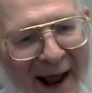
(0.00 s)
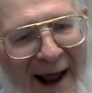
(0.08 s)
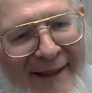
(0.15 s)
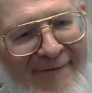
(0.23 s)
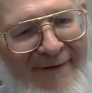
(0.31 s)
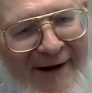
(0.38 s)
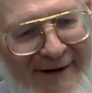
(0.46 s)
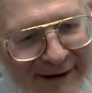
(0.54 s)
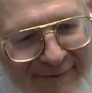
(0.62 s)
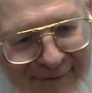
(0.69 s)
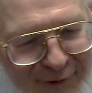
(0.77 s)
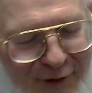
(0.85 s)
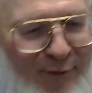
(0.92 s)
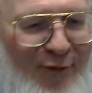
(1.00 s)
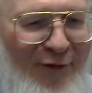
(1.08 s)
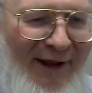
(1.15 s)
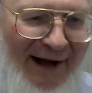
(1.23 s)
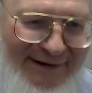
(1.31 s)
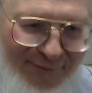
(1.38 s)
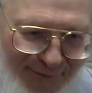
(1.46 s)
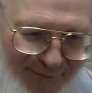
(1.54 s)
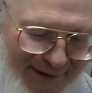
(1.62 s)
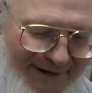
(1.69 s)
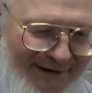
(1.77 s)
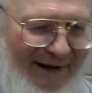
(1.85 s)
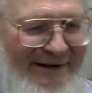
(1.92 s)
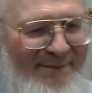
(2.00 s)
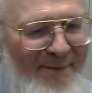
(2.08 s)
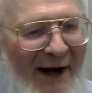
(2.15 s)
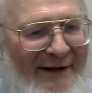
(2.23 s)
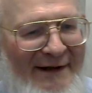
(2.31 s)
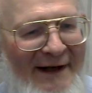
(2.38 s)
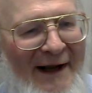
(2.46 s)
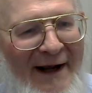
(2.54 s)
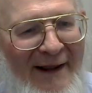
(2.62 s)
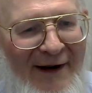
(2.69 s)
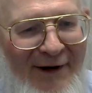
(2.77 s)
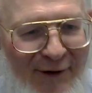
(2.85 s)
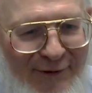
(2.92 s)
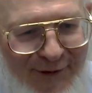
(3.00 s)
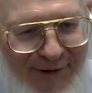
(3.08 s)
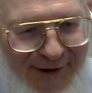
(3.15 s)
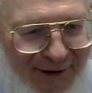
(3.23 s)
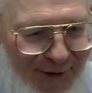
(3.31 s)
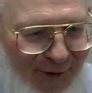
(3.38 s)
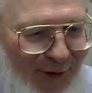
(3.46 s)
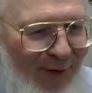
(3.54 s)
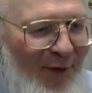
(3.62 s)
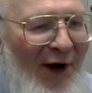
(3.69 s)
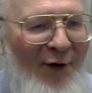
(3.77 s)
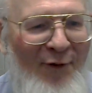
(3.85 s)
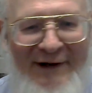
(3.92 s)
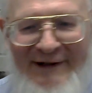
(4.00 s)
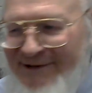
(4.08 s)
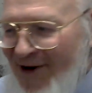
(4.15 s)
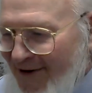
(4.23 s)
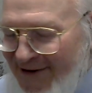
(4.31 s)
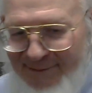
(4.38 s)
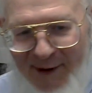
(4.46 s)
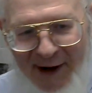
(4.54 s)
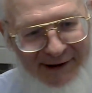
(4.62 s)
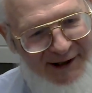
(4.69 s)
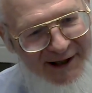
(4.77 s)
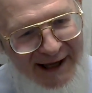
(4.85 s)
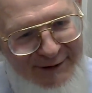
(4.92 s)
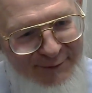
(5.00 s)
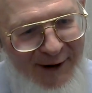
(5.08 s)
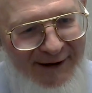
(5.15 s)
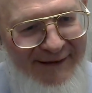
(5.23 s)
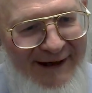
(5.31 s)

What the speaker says: And if they leave a group where that's what's expected and they go to another group where it's not expected, and guess what?